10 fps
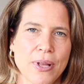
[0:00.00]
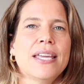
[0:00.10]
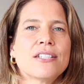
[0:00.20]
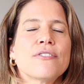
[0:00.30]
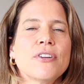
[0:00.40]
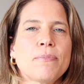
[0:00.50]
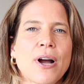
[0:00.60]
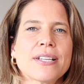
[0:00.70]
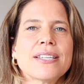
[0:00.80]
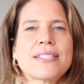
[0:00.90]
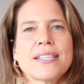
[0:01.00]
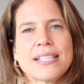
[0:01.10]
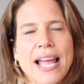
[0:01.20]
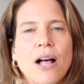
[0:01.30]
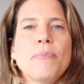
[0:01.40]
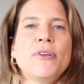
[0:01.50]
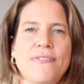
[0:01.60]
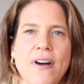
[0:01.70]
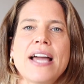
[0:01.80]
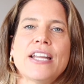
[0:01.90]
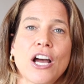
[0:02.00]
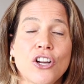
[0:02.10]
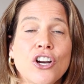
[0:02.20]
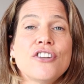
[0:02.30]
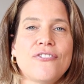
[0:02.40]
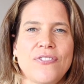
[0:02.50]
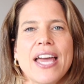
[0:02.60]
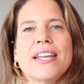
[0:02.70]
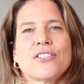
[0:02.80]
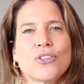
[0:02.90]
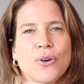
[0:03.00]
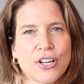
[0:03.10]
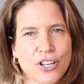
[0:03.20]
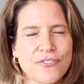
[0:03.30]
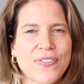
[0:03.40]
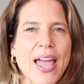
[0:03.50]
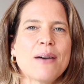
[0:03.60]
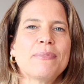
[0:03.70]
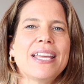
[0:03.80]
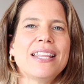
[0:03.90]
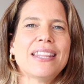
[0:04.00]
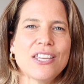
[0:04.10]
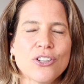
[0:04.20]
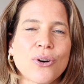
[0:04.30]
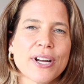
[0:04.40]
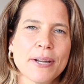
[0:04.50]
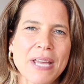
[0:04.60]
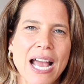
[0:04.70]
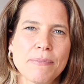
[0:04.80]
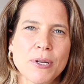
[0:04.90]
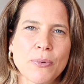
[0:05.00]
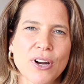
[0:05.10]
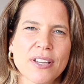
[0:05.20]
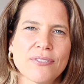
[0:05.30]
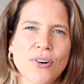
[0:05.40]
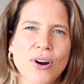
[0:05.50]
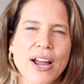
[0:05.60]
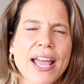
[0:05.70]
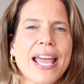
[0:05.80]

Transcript: The interview process is to help you find a good fit, so a good family that you're going to be happy working for.